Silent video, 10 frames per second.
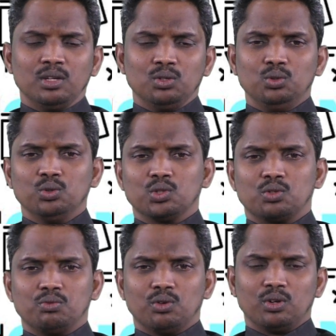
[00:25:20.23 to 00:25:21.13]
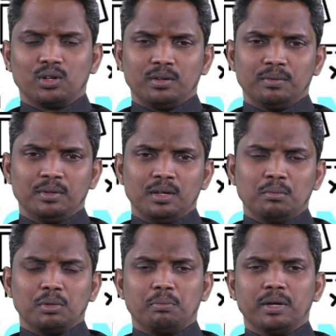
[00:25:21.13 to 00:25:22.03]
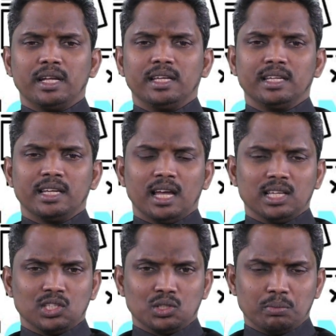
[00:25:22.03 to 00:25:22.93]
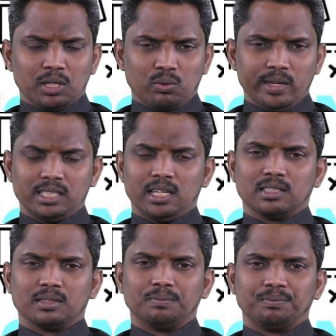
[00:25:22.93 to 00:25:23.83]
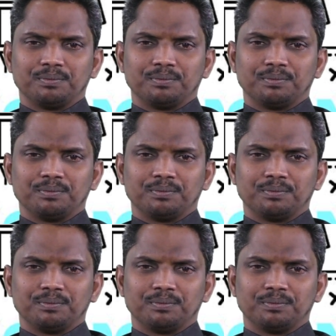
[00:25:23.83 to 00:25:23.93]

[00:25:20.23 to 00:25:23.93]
used for preparing assessment questions.